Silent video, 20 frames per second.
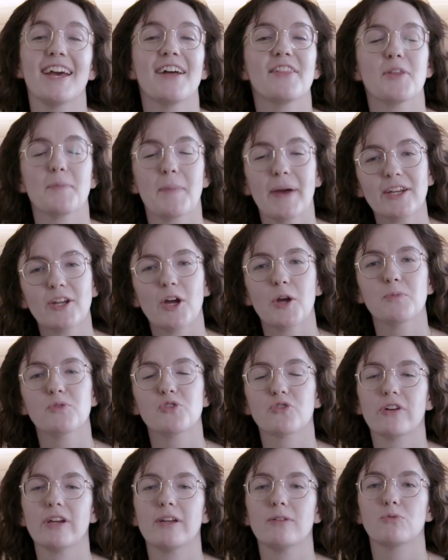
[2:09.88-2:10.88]
The main home
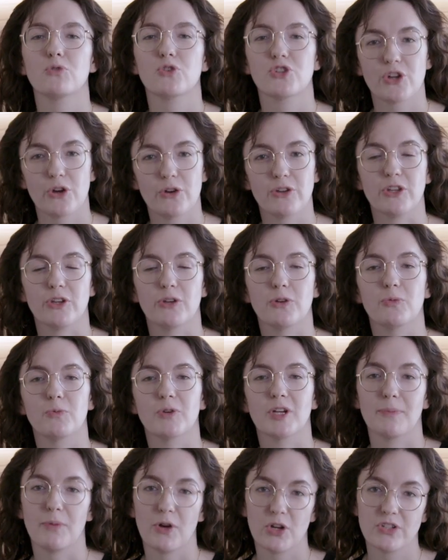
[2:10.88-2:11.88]
screen will show you
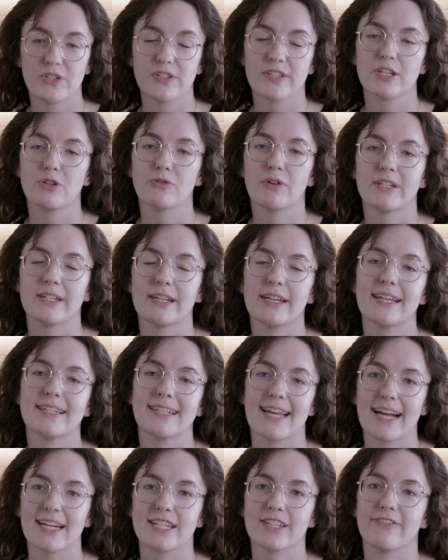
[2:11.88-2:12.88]
when emergency credit is
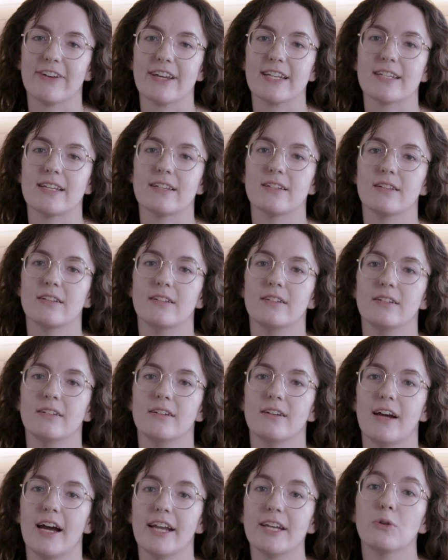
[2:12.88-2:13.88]
activated,
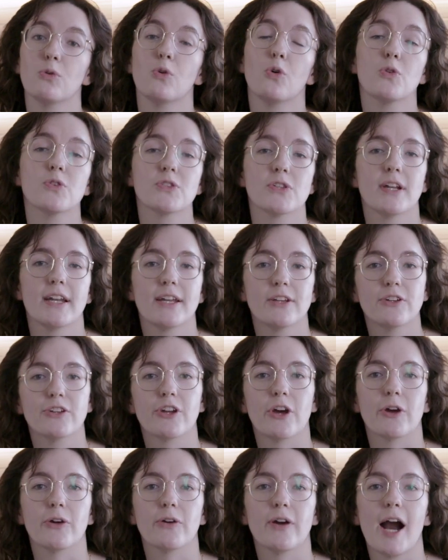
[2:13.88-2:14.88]
and it will also let you
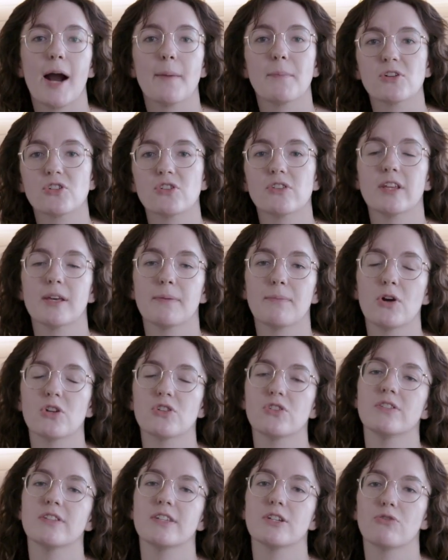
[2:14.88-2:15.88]
know how much of the
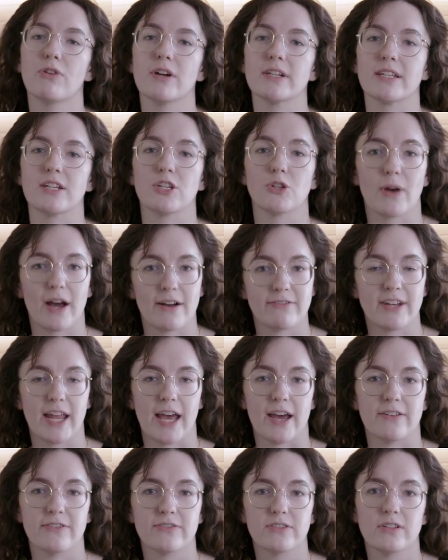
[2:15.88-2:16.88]
emergency credit you have
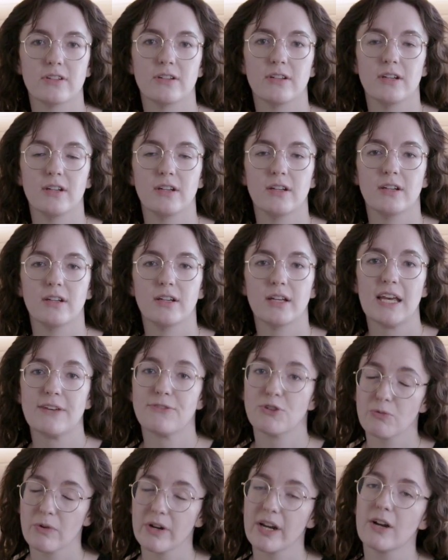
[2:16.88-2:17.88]
left. If
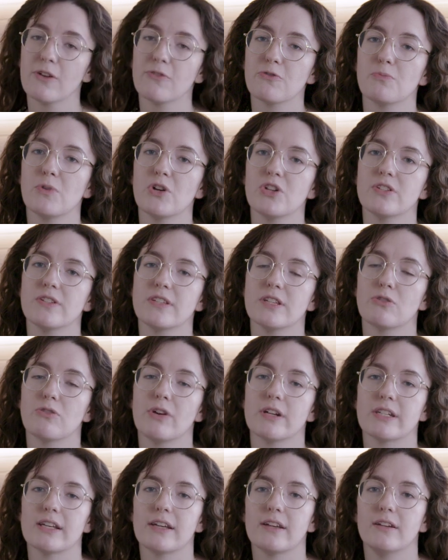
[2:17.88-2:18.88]
you run out of emergency
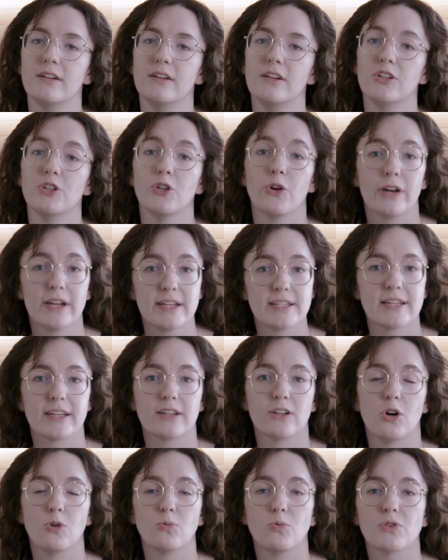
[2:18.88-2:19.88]
credit, your heating
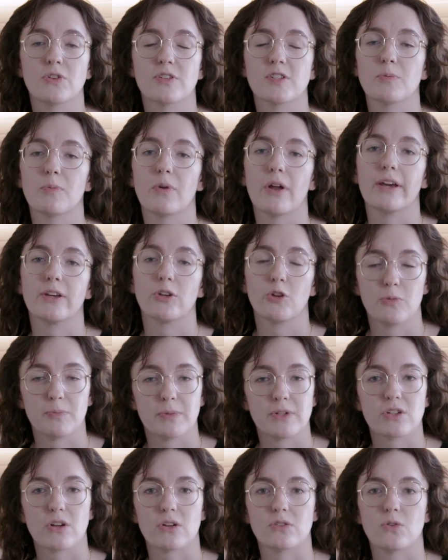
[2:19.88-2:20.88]
and hot water supply could be
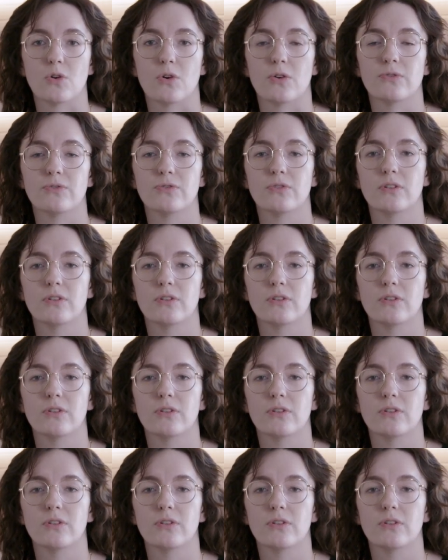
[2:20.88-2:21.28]
shut off.